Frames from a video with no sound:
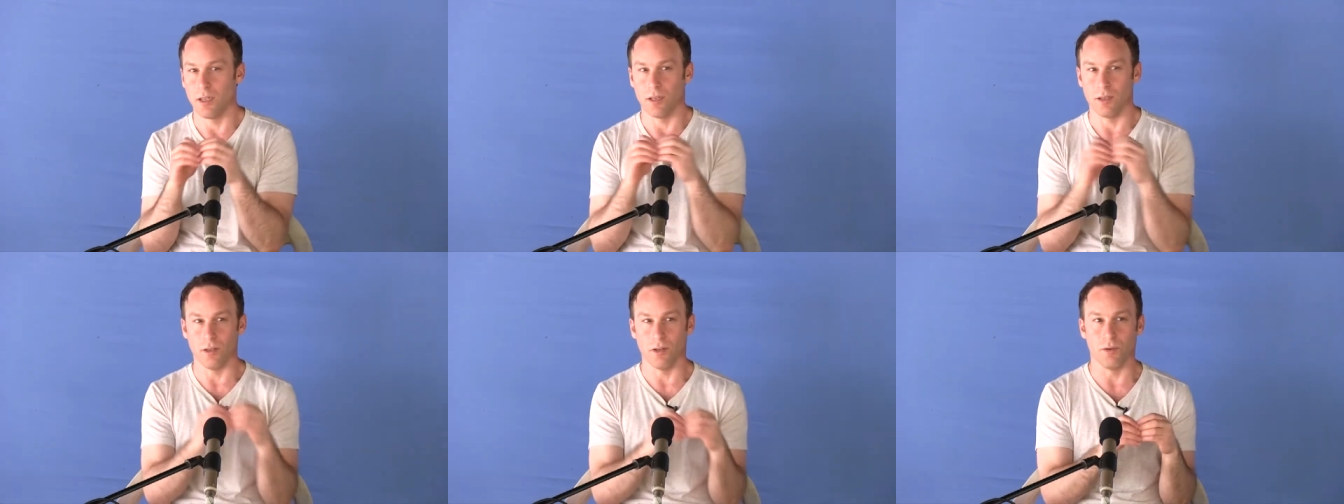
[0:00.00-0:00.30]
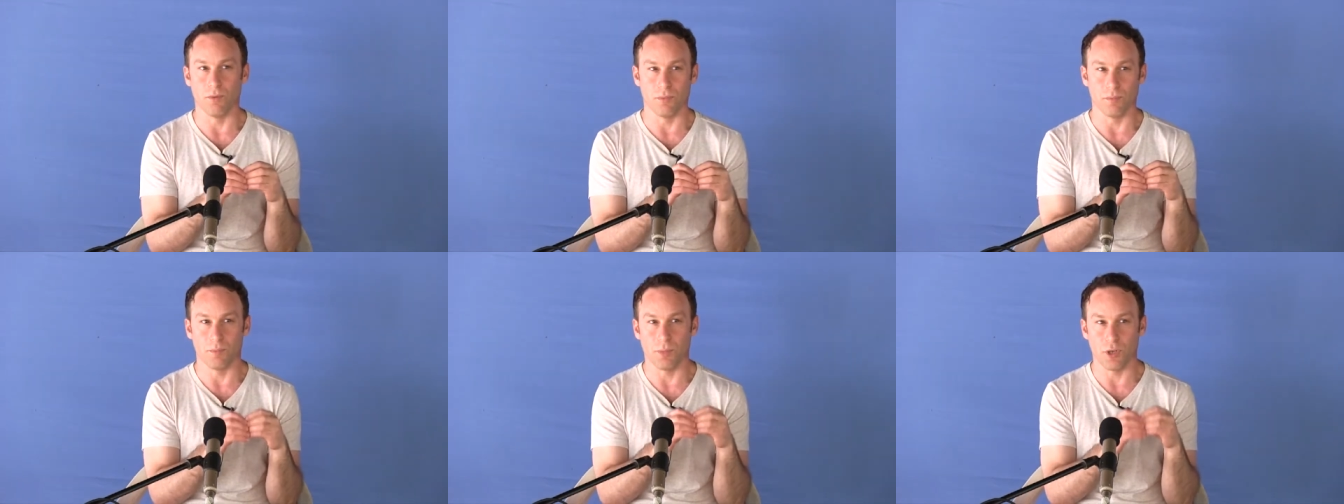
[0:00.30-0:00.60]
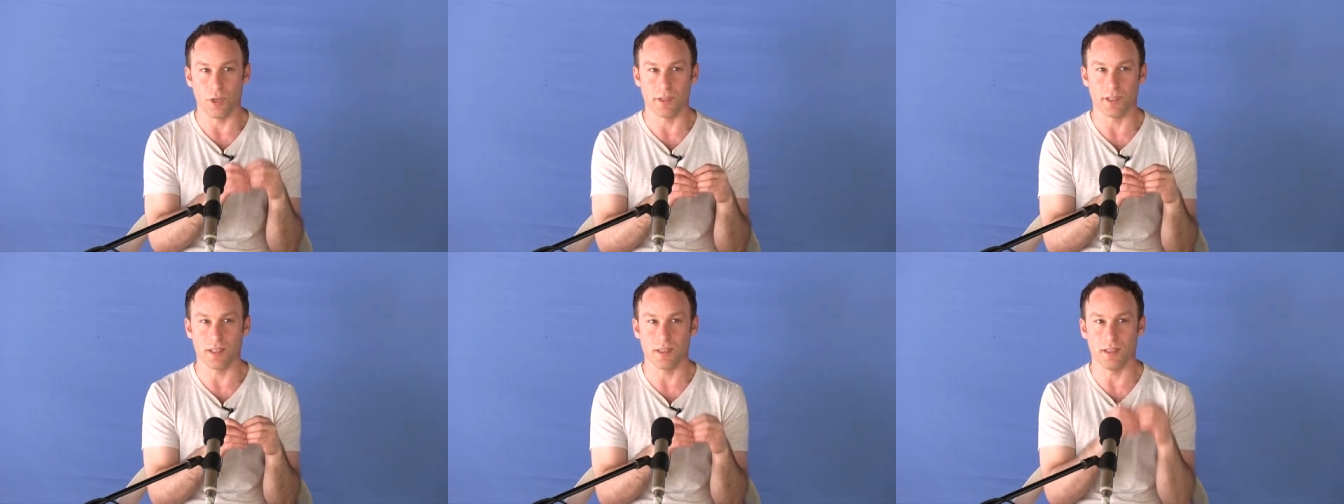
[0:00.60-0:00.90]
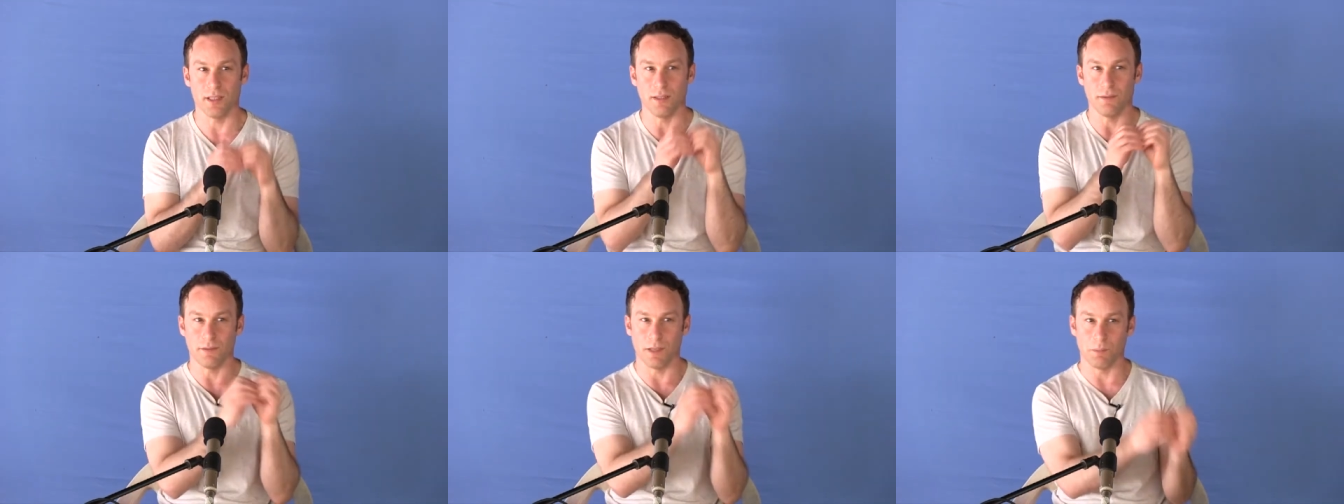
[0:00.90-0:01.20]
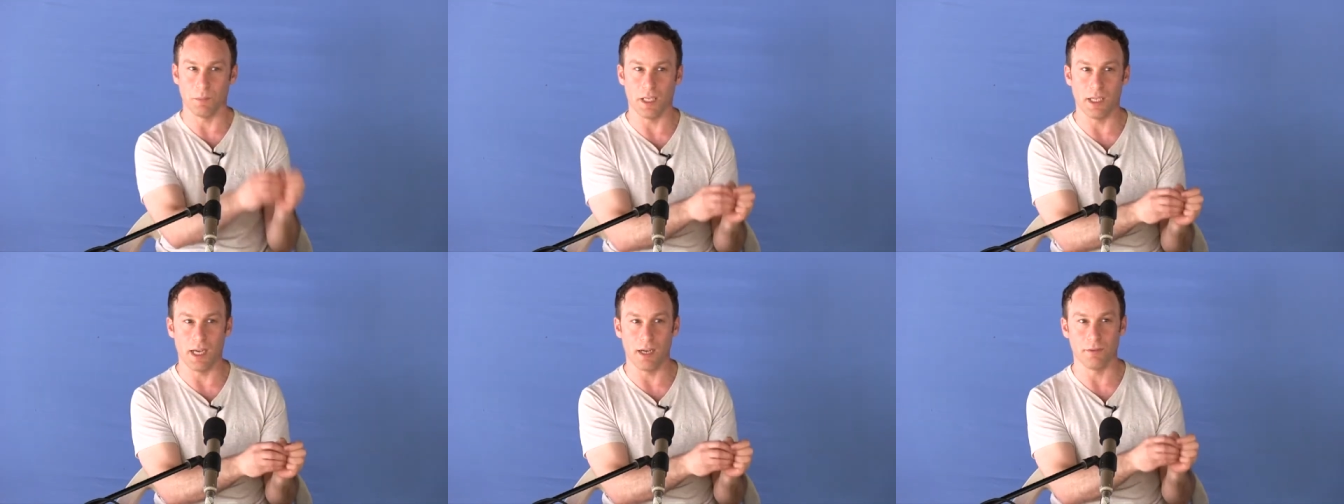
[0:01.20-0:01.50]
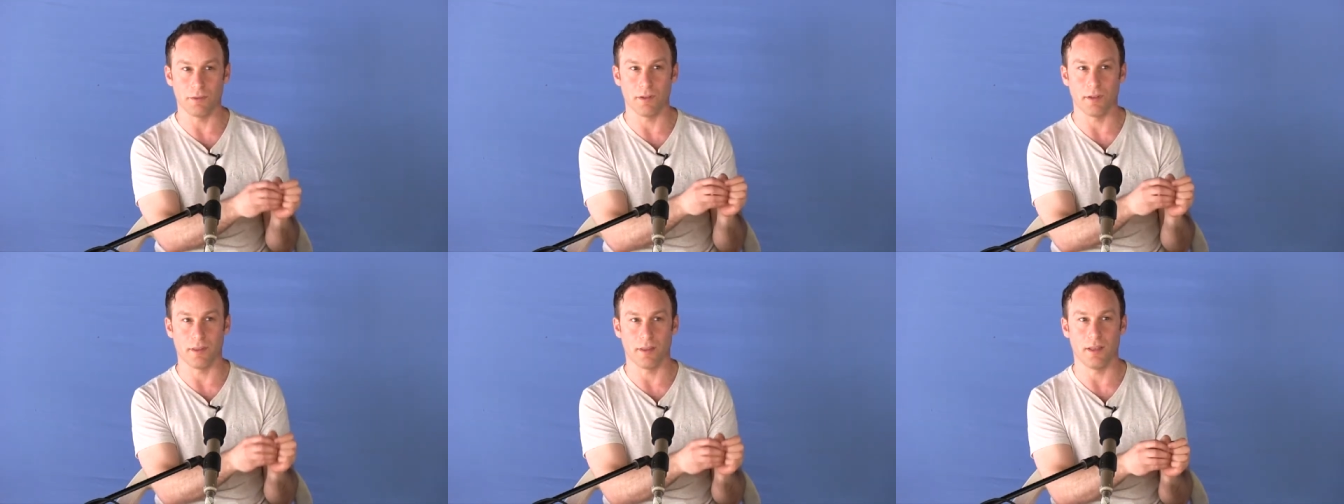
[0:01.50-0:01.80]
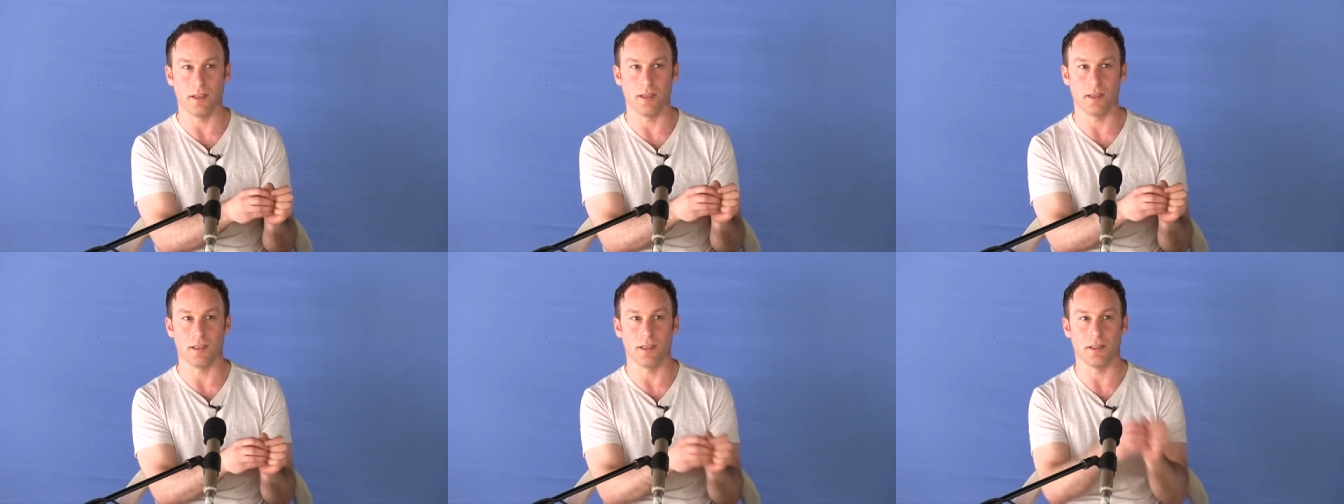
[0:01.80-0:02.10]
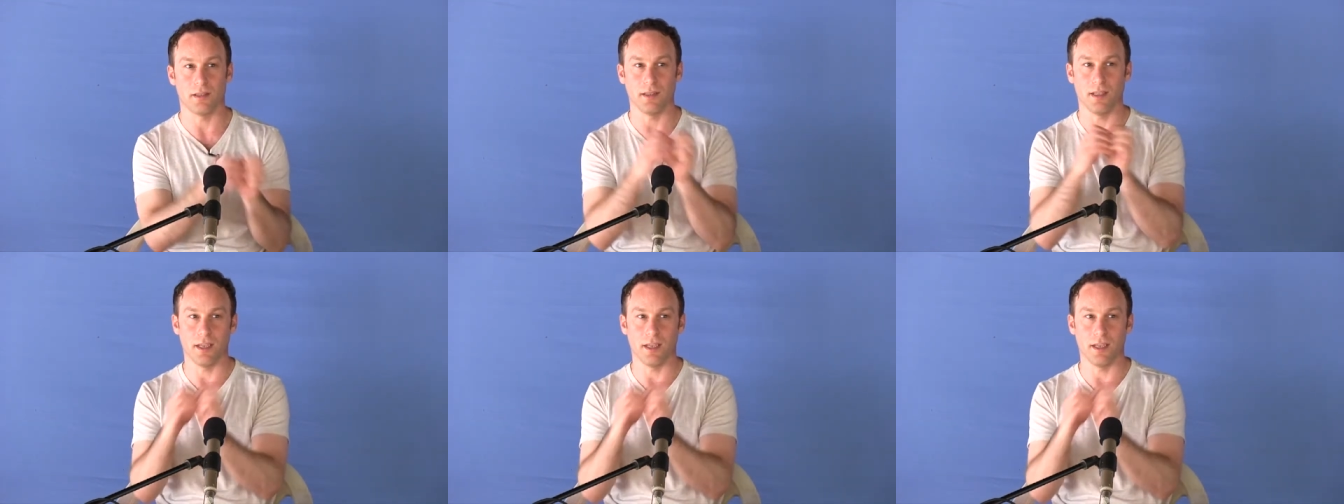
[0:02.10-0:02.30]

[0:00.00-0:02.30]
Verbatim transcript: you know, positive, I'm allowed to think it,